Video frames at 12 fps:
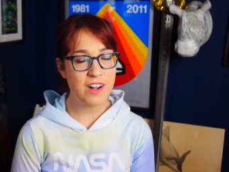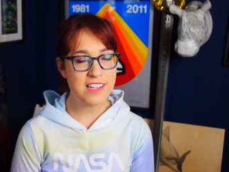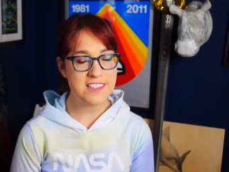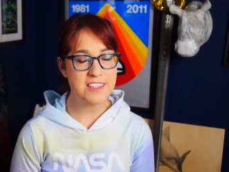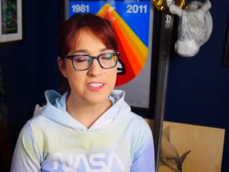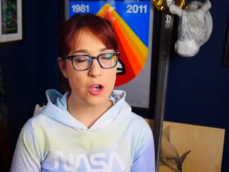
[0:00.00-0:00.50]

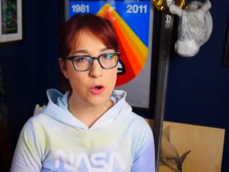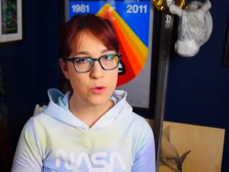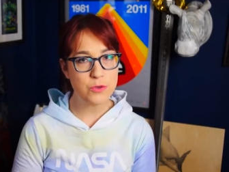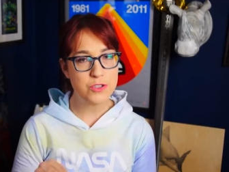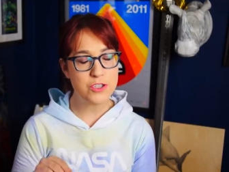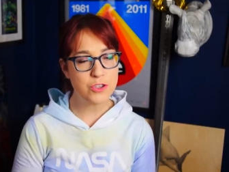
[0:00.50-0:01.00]
Oz's
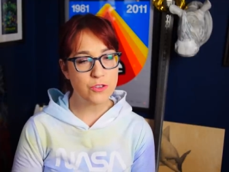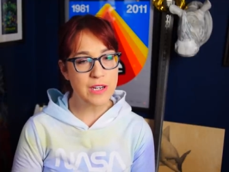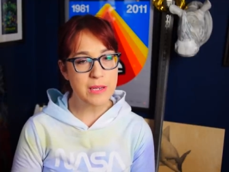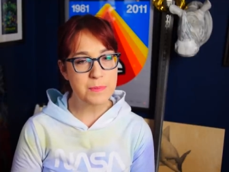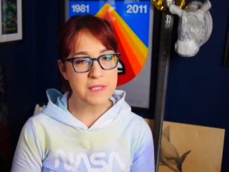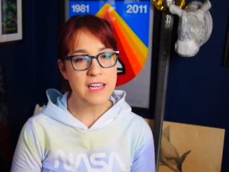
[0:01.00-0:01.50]
own
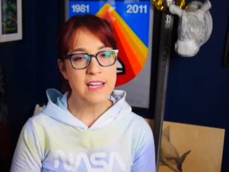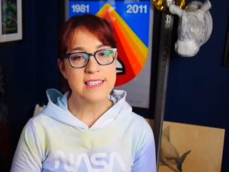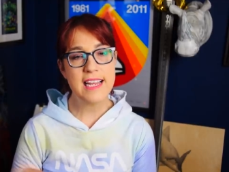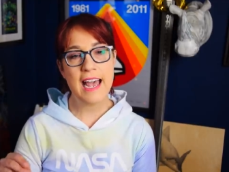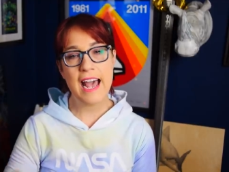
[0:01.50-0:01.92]
script to